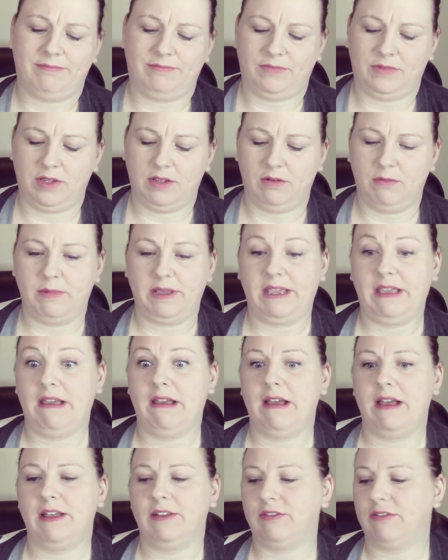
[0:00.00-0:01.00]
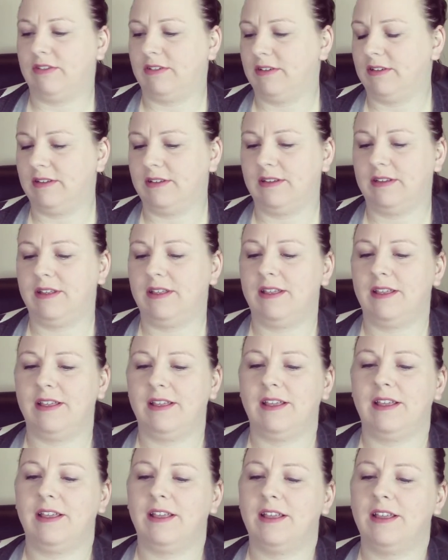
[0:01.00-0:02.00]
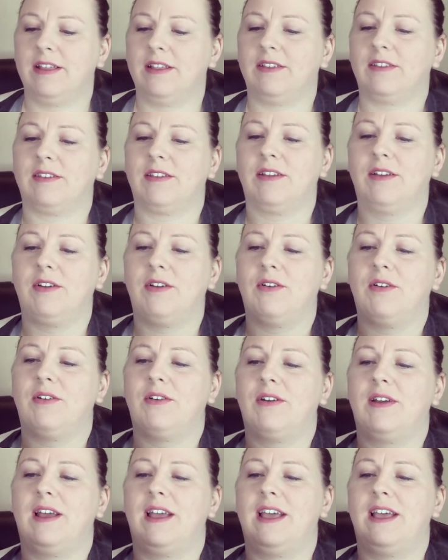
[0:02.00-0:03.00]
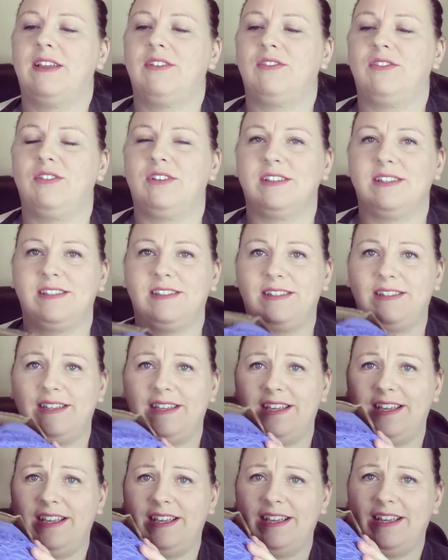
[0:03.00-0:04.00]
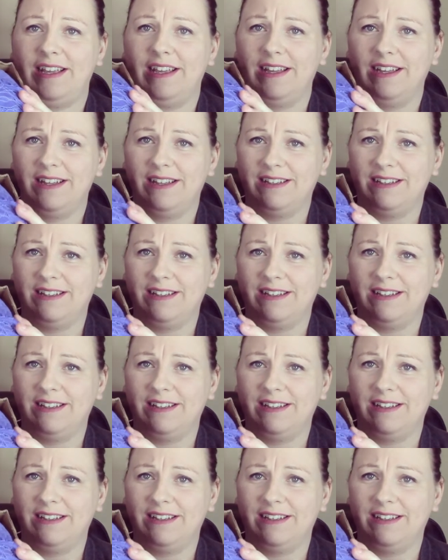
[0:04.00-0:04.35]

oh my gosh. So as you can see,